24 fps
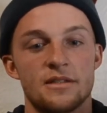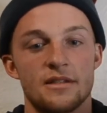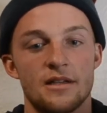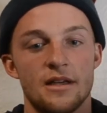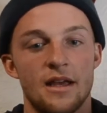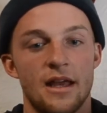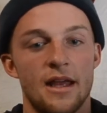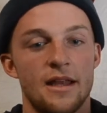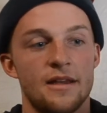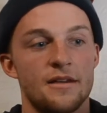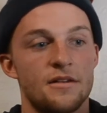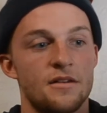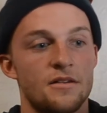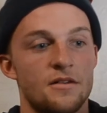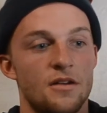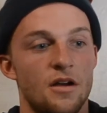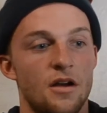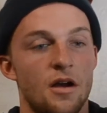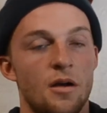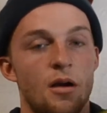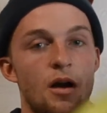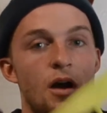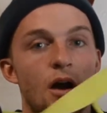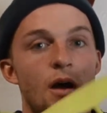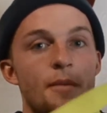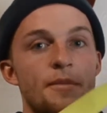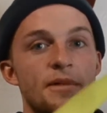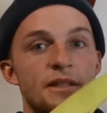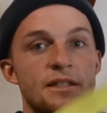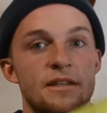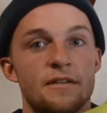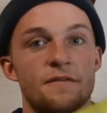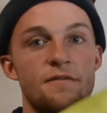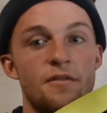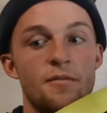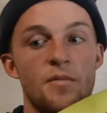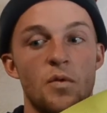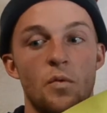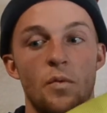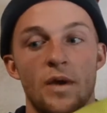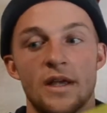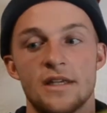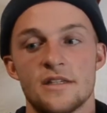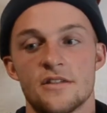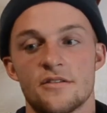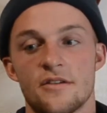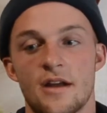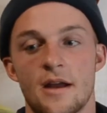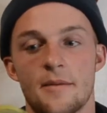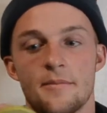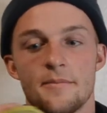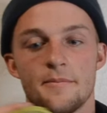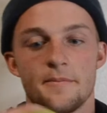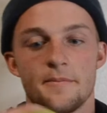and opposite from the waist strap.